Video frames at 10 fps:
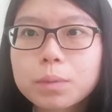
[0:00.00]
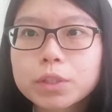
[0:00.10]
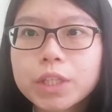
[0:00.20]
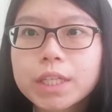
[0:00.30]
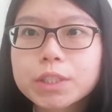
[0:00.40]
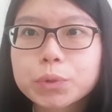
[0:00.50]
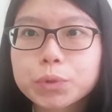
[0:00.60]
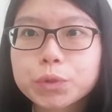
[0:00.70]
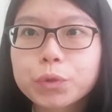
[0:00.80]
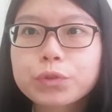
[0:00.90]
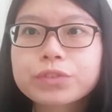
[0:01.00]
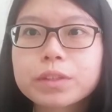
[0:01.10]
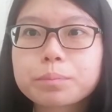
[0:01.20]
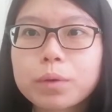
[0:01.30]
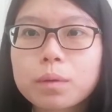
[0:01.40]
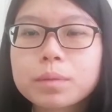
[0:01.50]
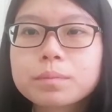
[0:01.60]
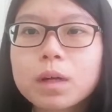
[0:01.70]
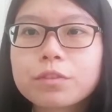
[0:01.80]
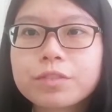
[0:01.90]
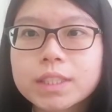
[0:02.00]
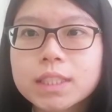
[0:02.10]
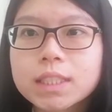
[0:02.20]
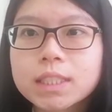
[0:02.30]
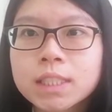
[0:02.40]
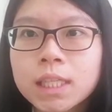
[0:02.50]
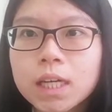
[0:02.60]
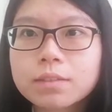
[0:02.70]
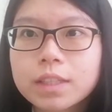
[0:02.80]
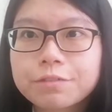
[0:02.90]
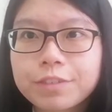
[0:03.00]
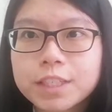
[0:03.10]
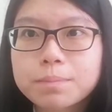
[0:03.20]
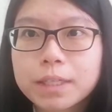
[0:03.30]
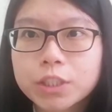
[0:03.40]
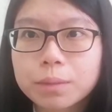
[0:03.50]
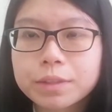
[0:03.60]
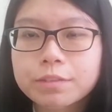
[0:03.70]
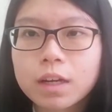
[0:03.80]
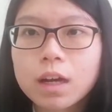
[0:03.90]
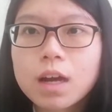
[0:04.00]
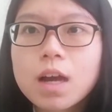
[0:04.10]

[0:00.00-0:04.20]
project is to solve the problem of facility layout that faced by Jamirah.